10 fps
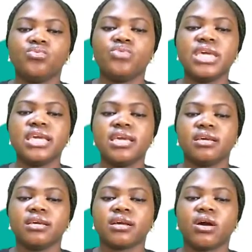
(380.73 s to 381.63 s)
We
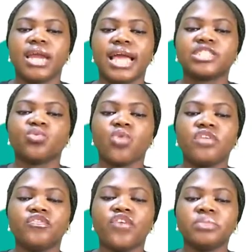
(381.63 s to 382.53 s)
collect
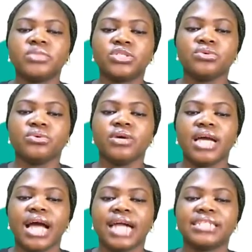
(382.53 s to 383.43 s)
1 from 2,
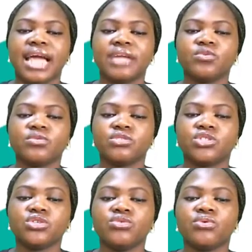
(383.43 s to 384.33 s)
and then
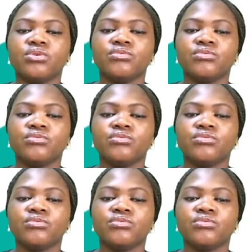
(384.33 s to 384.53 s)
2